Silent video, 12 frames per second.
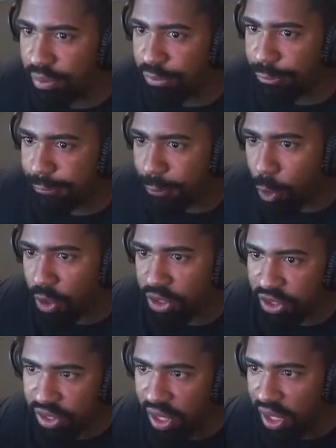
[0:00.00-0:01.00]

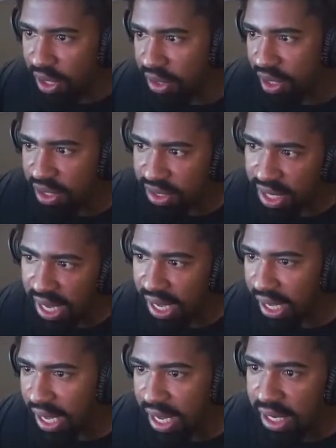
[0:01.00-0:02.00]
forced to stay
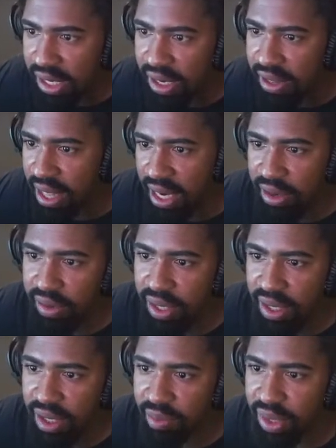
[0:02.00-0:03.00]
in that
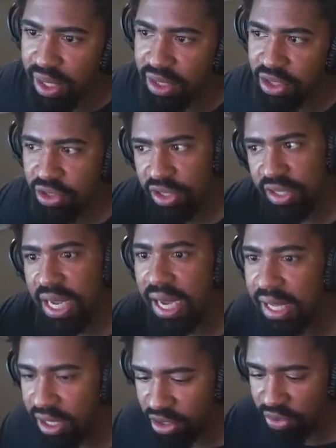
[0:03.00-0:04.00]
area because you just die
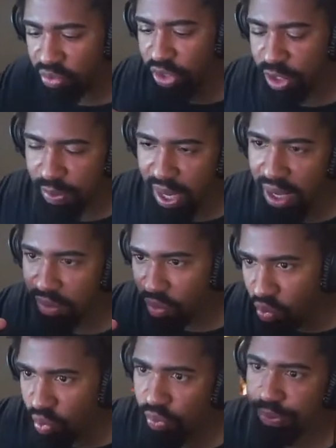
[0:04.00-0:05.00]
and then you respawn
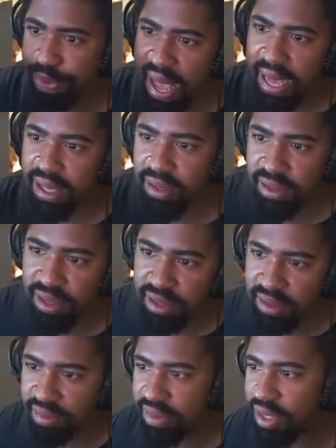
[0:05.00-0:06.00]
back into the
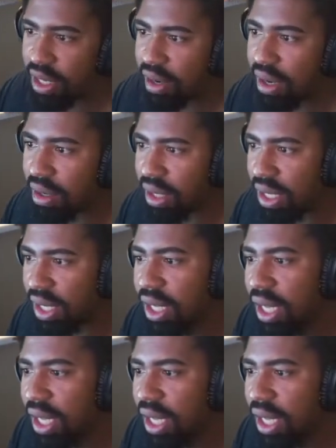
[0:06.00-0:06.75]
center area.